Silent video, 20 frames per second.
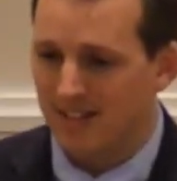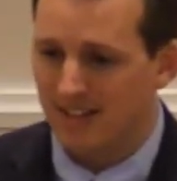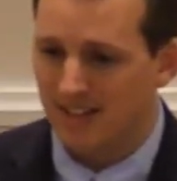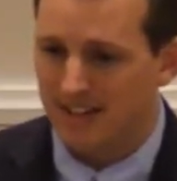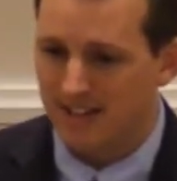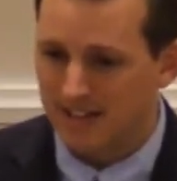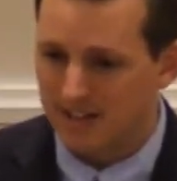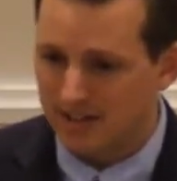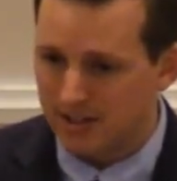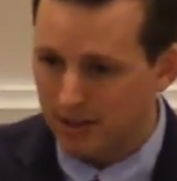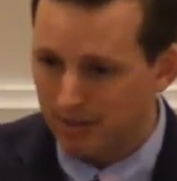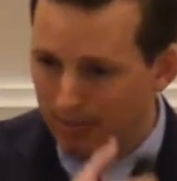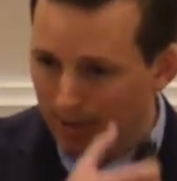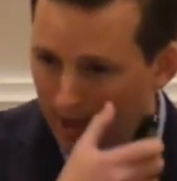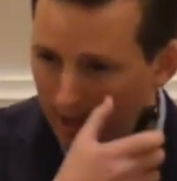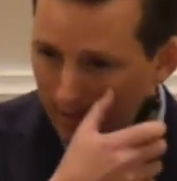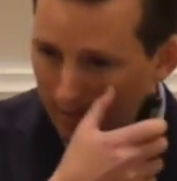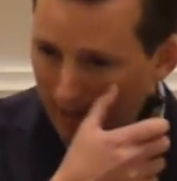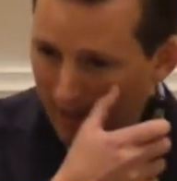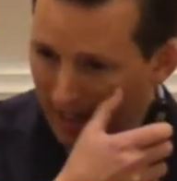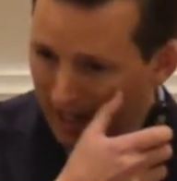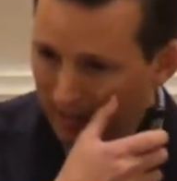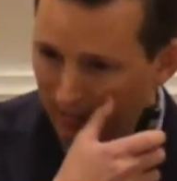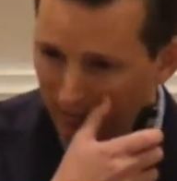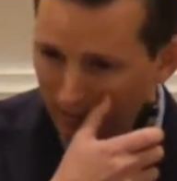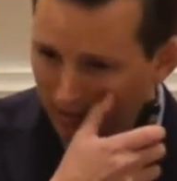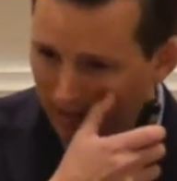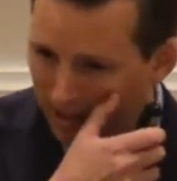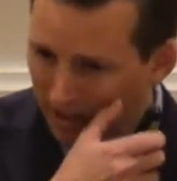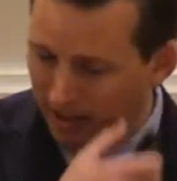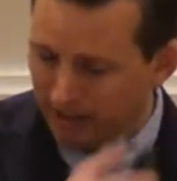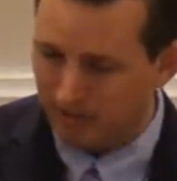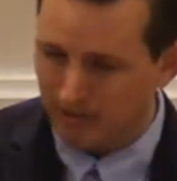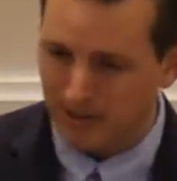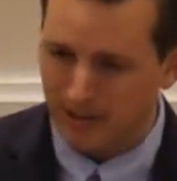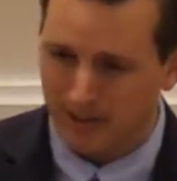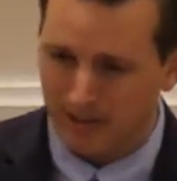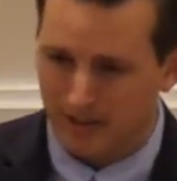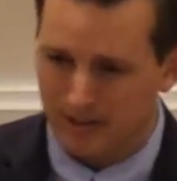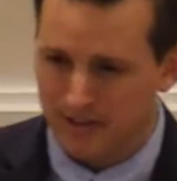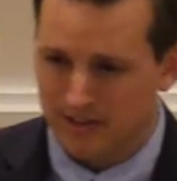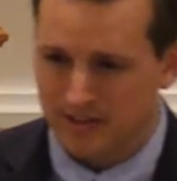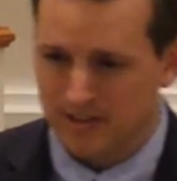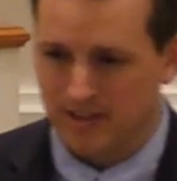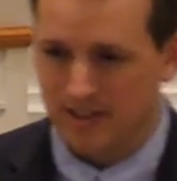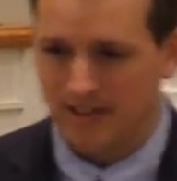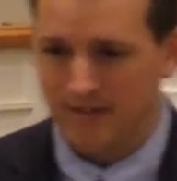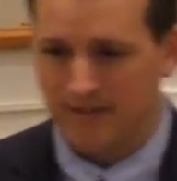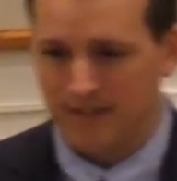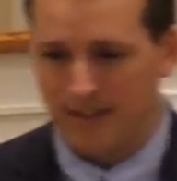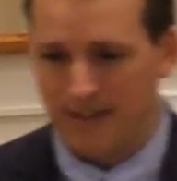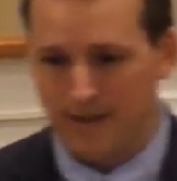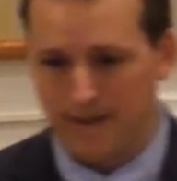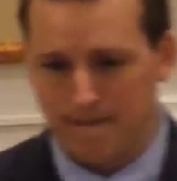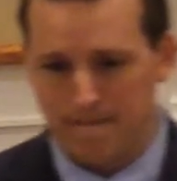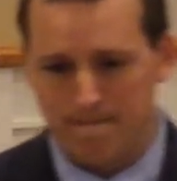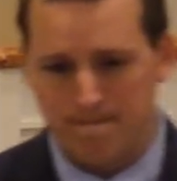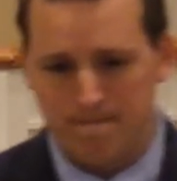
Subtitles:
it is to be a man. Really, really good stuff there.